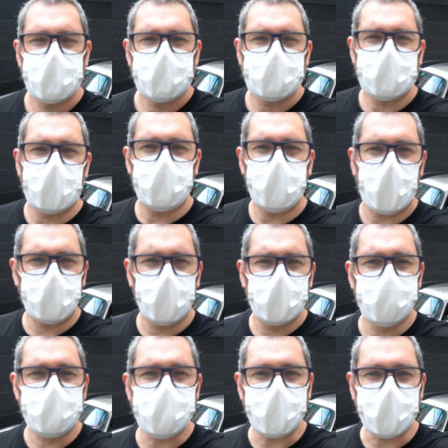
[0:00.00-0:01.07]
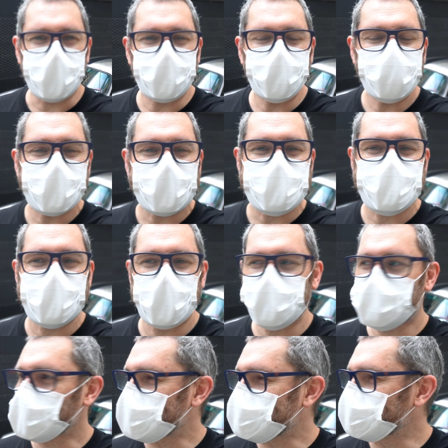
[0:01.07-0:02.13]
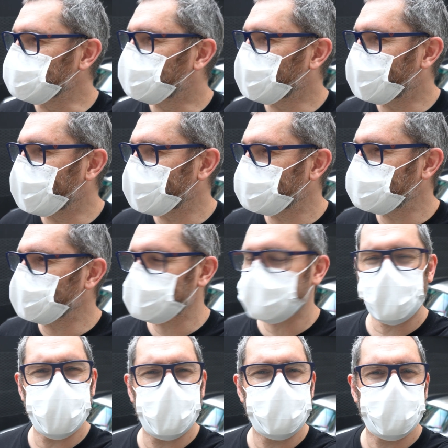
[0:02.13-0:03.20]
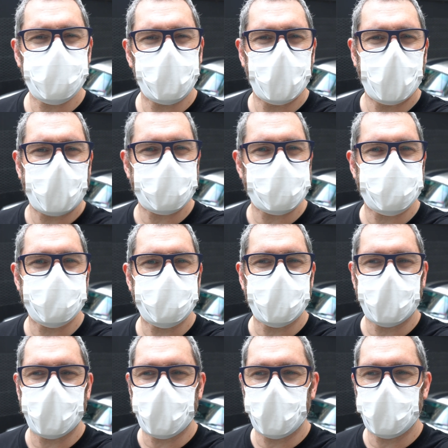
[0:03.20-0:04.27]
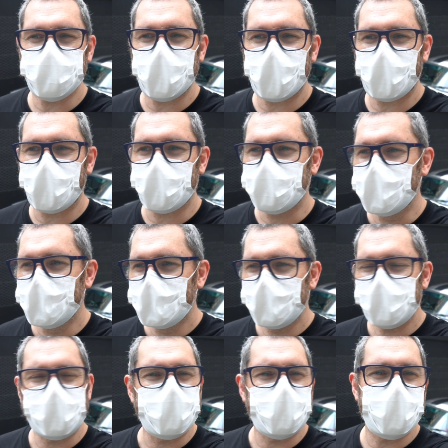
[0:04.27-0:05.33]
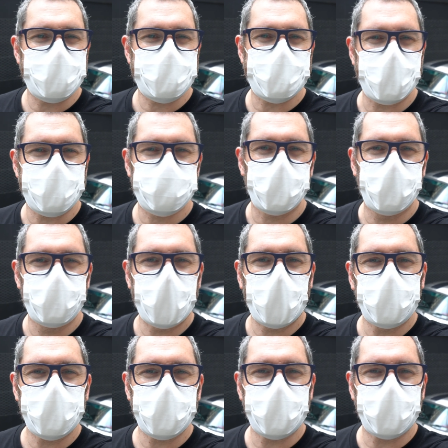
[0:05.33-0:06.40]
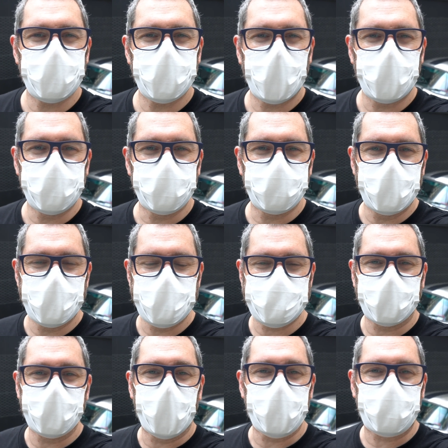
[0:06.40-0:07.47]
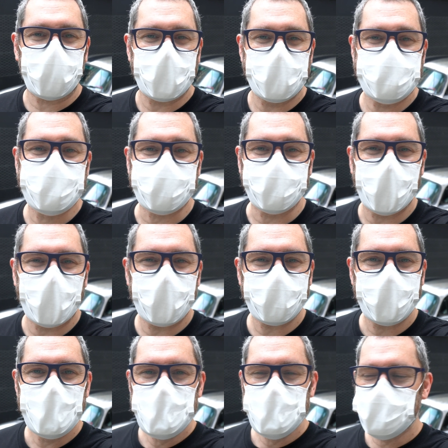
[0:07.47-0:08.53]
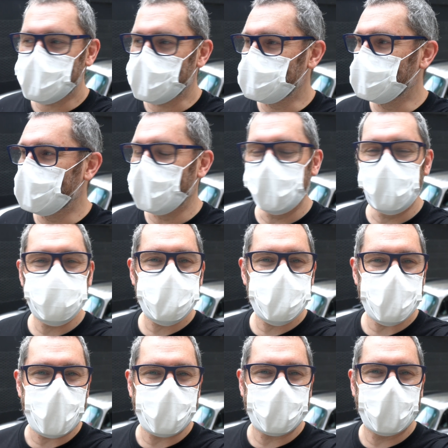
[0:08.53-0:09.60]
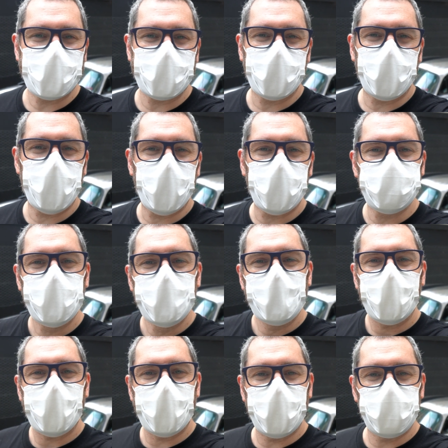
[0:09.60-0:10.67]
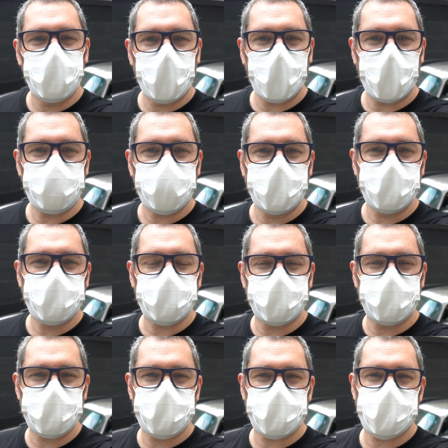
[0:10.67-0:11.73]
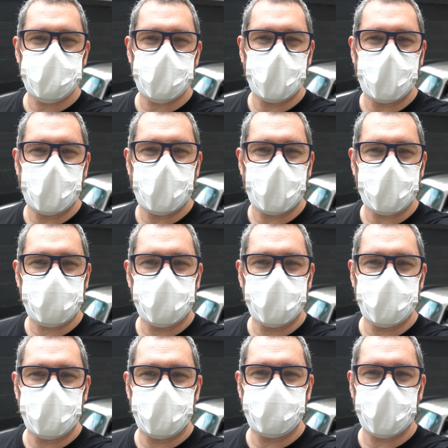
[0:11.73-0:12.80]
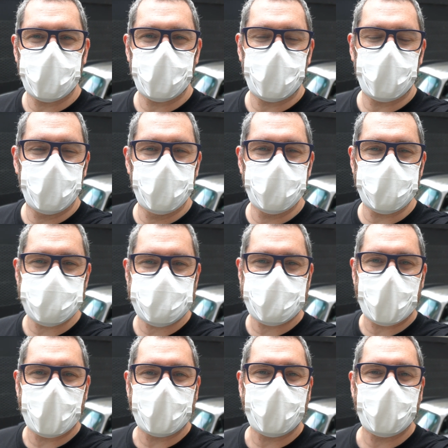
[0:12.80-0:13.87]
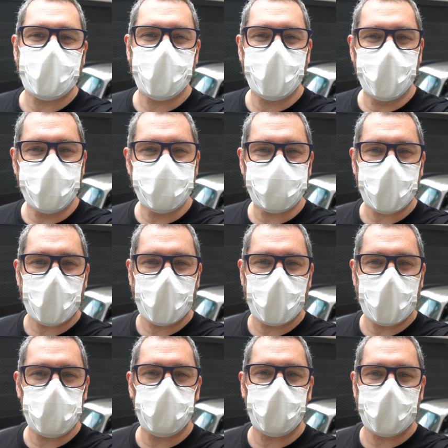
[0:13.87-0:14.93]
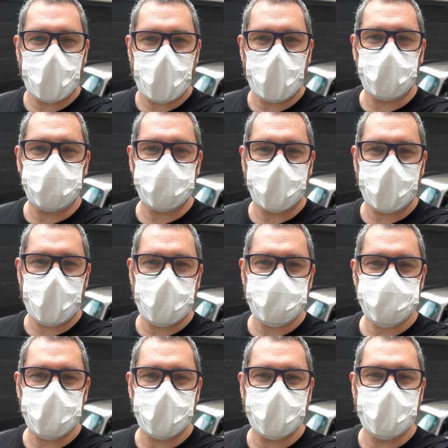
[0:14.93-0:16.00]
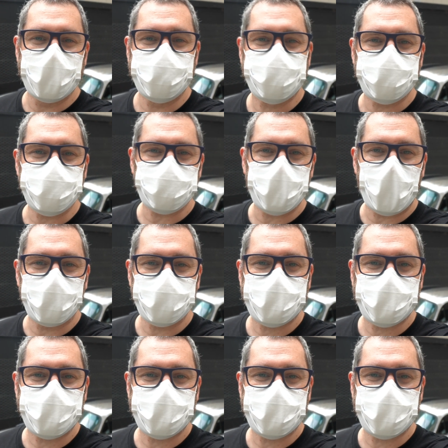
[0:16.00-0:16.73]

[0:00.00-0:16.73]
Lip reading: Now what we'll do is the interesting part, and I'm not too sure how this is going to go down in the centre of Melbourne at the moment when there's a lot of police around. So we'll set the alarm, we'll open the door just so you get kind of understanding of how loud it actually is as well.